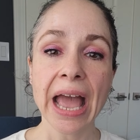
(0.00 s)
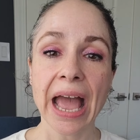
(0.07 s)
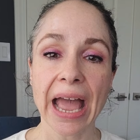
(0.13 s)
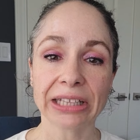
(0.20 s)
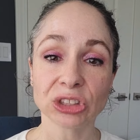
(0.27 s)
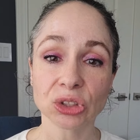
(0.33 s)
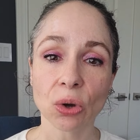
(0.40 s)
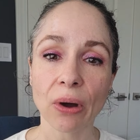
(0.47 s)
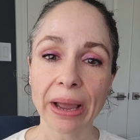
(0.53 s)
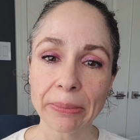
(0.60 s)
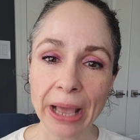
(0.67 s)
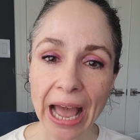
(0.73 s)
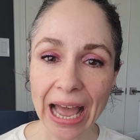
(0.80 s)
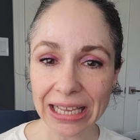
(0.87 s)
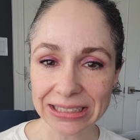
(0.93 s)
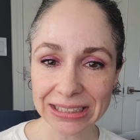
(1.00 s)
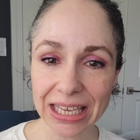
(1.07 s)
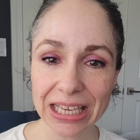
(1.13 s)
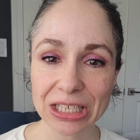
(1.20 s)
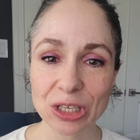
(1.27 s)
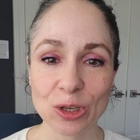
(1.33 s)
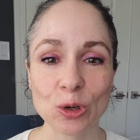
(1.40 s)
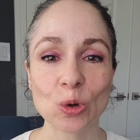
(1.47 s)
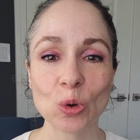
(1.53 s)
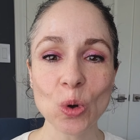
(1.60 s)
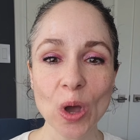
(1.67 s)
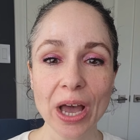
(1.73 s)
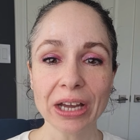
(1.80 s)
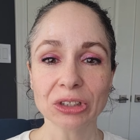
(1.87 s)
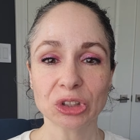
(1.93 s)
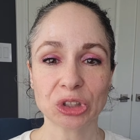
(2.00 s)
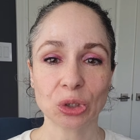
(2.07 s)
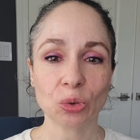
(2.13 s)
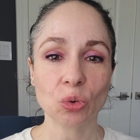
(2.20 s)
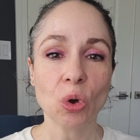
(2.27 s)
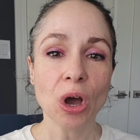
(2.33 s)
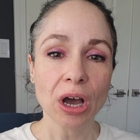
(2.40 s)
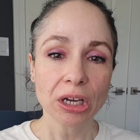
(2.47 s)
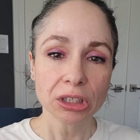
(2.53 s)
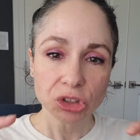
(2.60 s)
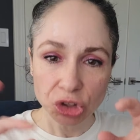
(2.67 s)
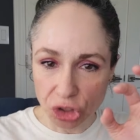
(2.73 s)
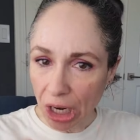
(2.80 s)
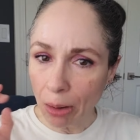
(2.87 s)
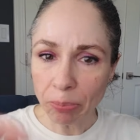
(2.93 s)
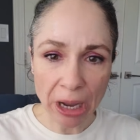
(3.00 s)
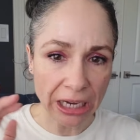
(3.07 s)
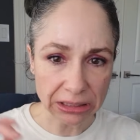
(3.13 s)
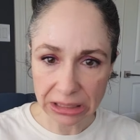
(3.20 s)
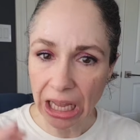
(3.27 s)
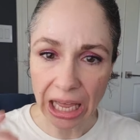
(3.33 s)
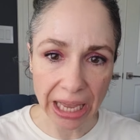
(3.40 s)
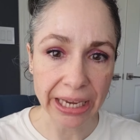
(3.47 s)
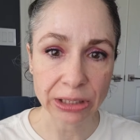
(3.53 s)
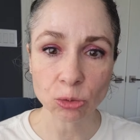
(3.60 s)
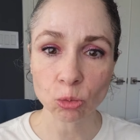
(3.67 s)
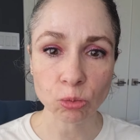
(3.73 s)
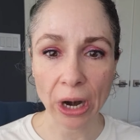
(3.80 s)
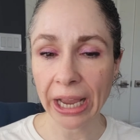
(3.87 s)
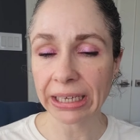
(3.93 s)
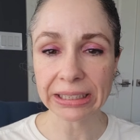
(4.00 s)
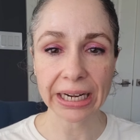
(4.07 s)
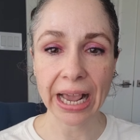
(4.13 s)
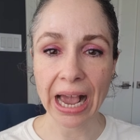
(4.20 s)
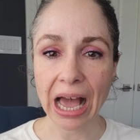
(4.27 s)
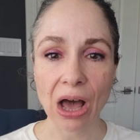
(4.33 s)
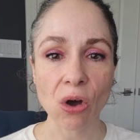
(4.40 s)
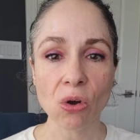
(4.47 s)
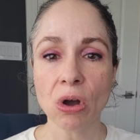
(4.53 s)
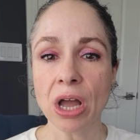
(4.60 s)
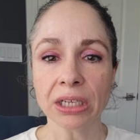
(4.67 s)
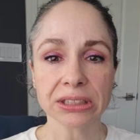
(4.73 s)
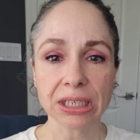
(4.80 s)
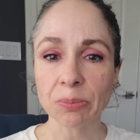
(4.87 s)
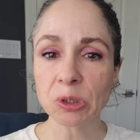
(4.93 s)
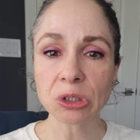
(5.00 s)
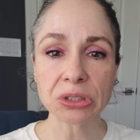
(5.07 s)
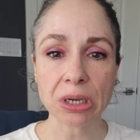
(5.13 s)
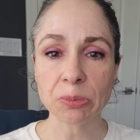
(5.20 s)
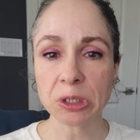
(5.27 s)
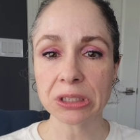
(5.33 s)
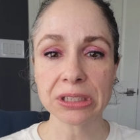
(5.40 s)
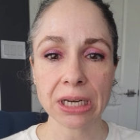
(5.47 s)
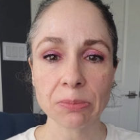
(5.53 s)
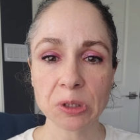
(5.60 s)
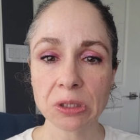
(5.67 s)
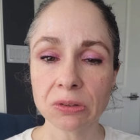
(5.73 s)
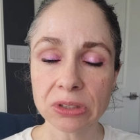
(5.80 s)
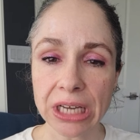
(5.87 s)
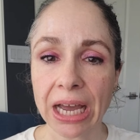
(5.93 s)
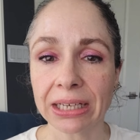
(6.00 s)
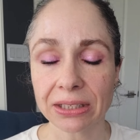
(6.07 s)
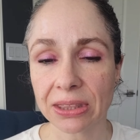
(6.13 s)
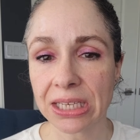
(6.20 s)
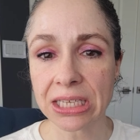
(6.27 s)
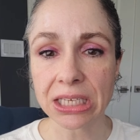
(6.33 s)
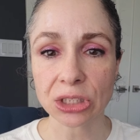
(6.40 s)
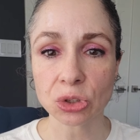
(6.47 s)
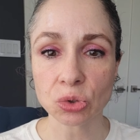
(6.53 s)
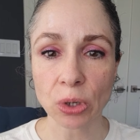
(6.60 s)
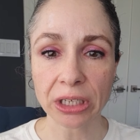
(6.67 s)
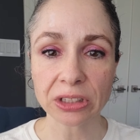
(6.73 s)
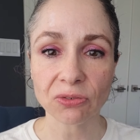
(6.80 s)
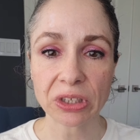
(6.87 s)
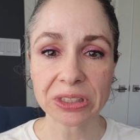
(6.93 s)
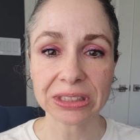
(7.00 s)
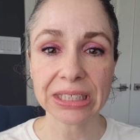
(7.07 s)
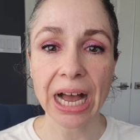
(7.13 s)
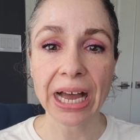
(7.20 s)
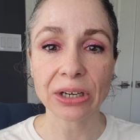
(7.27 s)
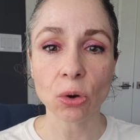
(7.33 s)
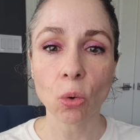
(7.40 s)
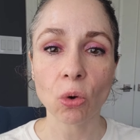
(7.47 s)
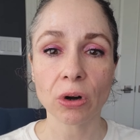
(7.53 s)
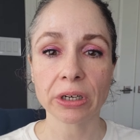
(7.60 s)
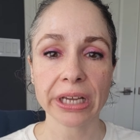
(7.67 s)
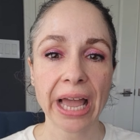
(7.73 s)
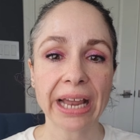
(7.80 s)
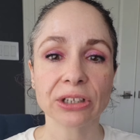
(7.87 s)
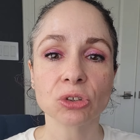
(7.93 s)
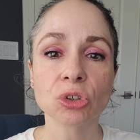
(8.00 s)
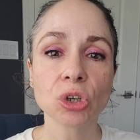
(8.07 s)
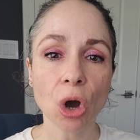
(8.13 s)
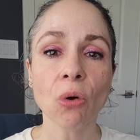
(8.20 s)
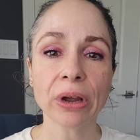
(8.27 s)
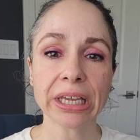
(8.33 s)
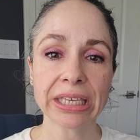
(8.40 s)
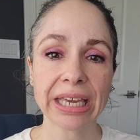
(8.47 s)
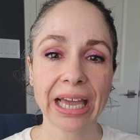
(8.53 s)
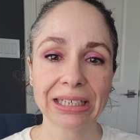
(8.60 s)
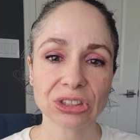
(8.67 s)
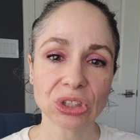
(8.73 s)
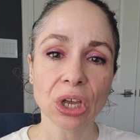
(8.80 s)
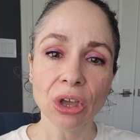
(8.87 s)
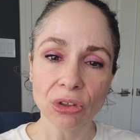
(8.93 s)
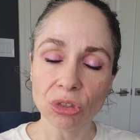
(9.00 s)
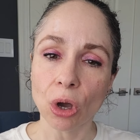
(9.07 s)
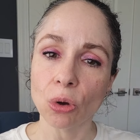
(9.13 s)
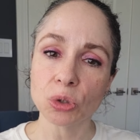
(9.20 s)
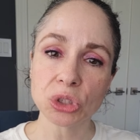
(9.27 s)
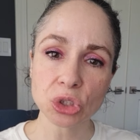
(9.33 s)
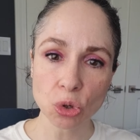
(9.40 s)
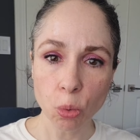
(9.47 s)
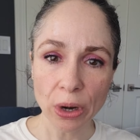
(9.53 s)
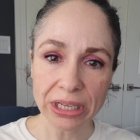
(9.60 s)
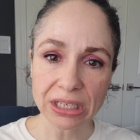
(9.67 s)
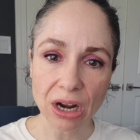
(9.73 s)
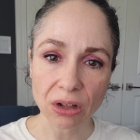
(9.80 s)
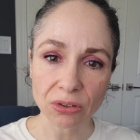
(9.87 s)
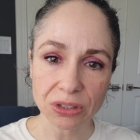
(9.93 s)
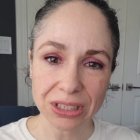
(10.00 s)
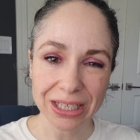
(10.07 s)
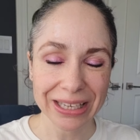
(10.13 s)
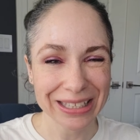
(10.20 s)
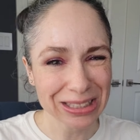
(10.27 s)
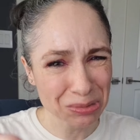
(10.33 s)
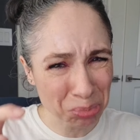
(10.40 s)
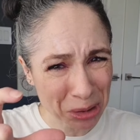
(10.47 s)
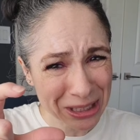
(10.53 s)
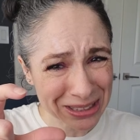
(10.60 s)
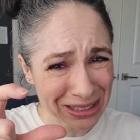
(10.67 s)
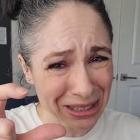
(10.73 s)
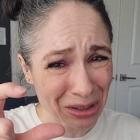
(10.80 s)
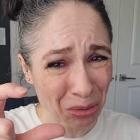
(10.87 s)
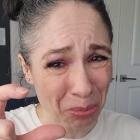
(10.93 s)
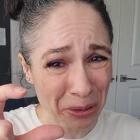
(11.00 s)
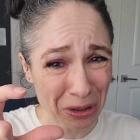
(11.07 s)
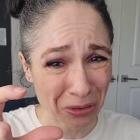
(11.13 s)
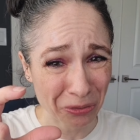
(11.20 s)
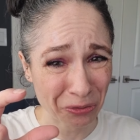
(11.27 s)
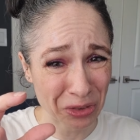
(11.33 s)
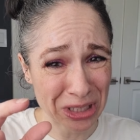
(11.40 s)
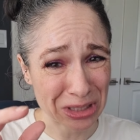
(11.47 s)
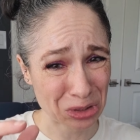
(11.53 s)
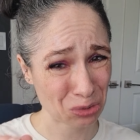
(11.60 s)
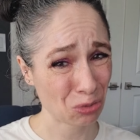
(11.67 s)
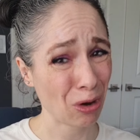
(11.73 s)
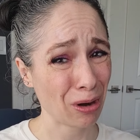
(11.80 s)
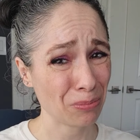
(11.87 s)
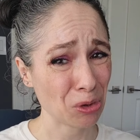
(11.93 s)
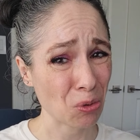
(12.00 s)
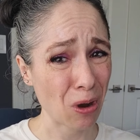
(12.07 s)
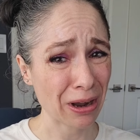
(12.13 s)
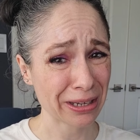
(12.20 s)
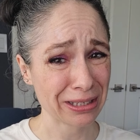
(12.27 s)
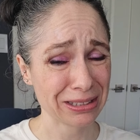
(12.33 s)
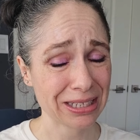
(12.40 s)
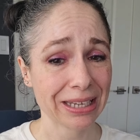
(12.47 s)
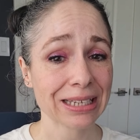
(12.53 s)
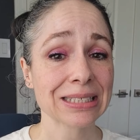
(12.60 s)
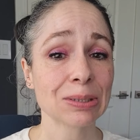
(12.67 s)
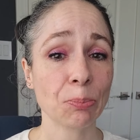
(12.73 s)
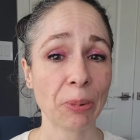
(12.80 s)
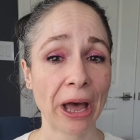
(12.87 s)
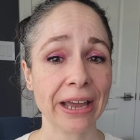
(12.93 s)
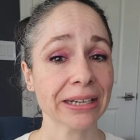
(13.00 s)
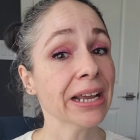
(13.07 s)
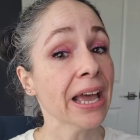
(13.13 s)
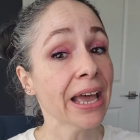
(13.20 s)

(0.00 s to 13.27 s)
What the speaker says: And so I'm asking you to jump online right now, www.theconstructivist.org, and go and get those $20 tickets, plus a little bit of fees through our Milwaukee ticks. But